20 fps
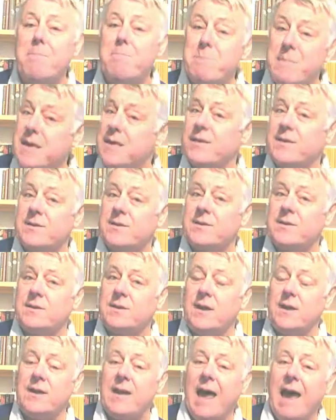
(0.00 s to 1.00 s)

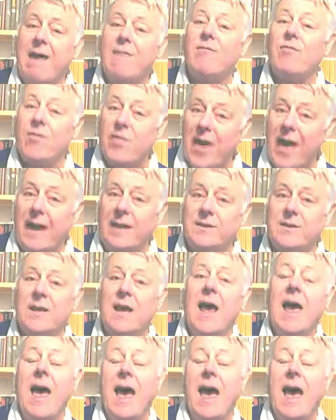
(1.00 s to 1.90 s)
myths and have that